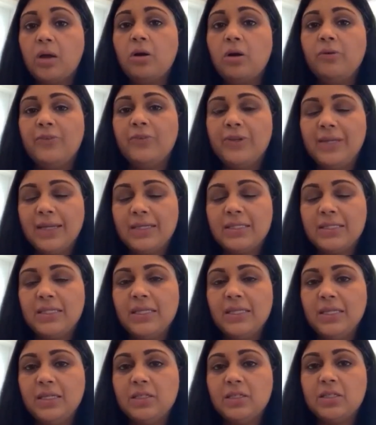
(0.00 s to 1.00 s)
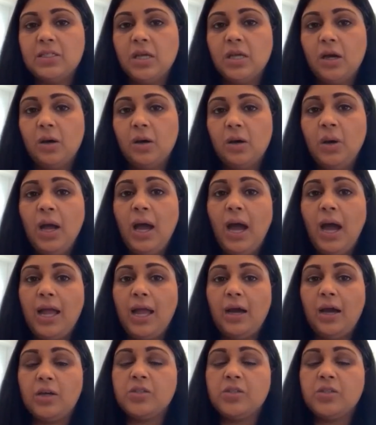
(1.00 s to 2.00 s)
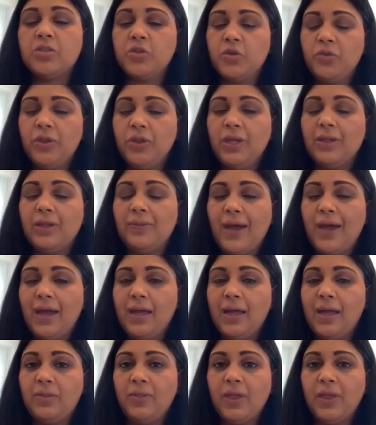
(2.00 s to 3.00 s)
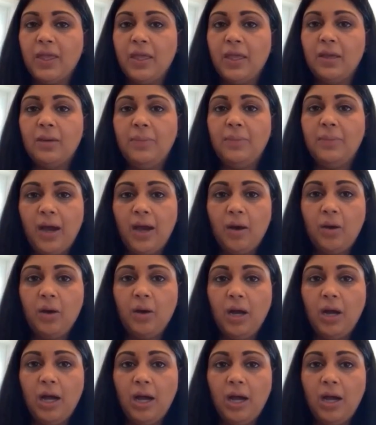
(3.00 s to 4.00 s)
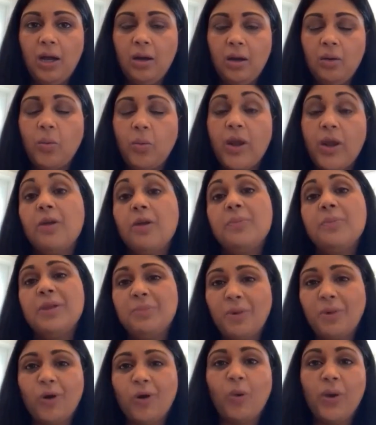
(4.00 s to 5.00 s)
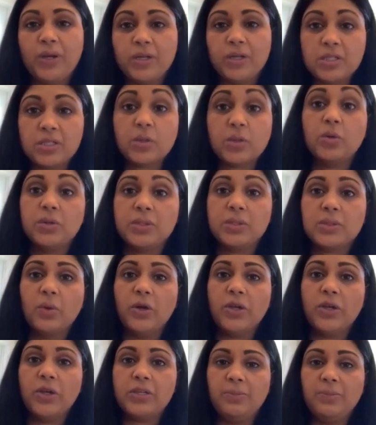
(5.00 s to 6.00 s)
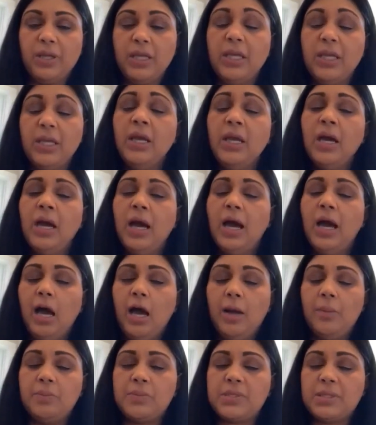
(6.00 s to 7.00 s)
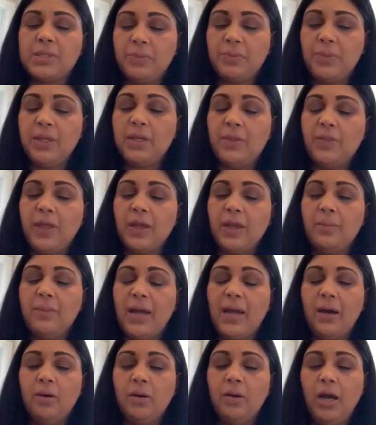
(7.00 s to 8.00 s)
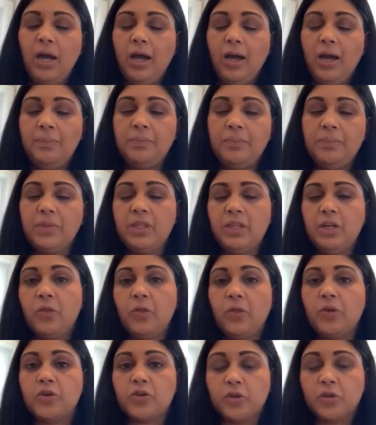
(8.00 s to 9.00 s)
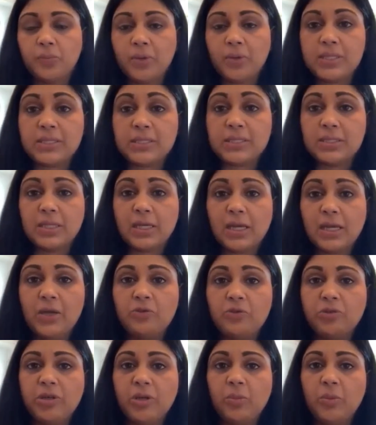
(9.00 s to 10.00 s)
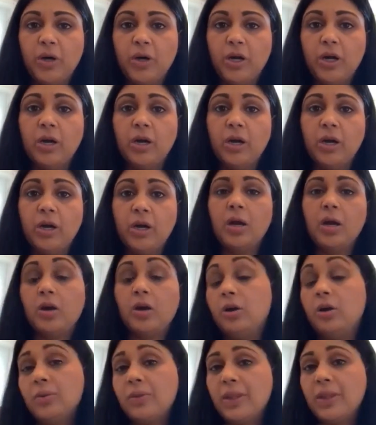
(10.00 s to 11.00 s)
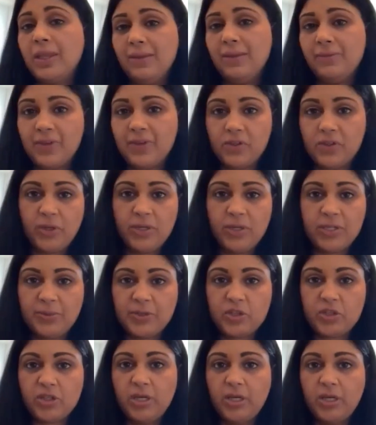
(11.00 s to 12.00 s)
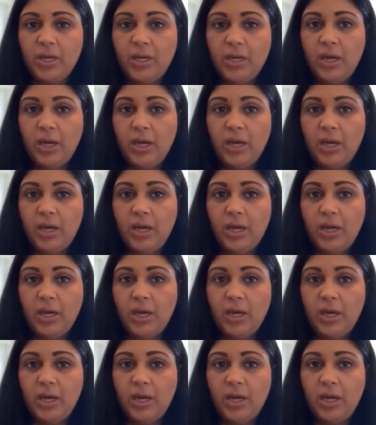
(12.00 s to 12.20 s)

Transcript: COVID-19. So I also do think that thinking about where people are going to school is going to be something to think about. There are certain places in the country where currently even transmission